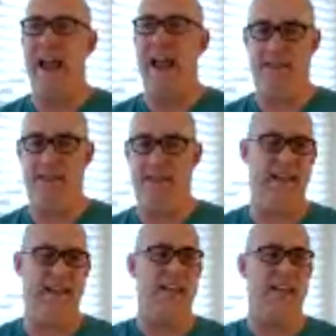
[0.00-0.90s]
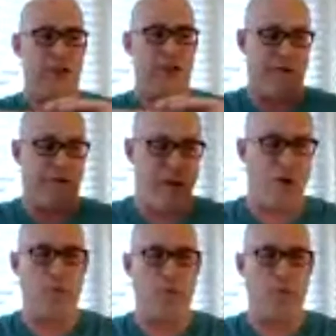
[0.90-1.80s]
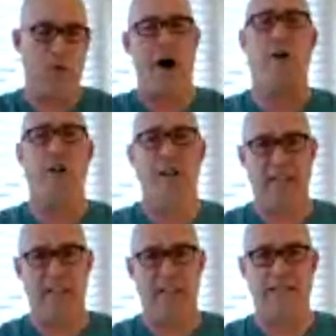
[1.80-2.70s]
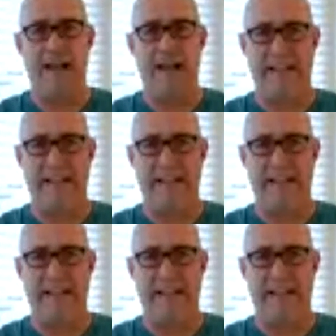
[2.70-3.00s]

and then you're filled with water lilies.